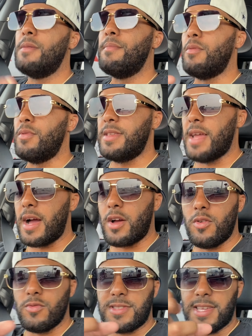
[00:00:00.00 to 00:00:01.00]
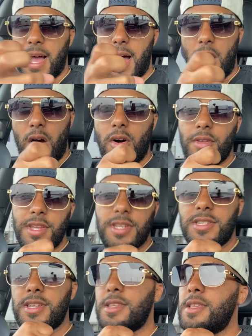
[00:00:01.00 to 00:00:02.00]
But we not gonna tie all this
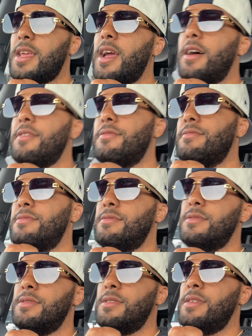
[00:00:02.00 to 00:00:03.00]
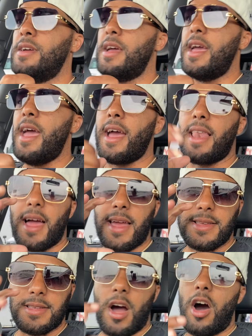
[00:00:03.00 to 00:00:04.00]
shit together and act like
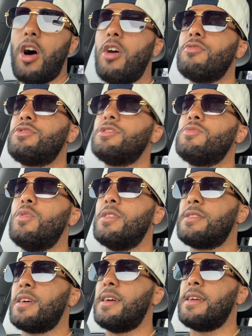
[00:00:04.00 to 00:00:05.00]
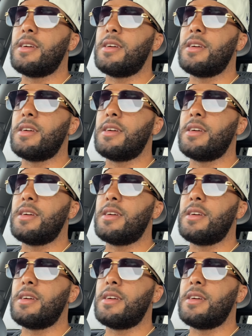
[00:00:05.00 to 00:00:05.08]
it's all just one thing.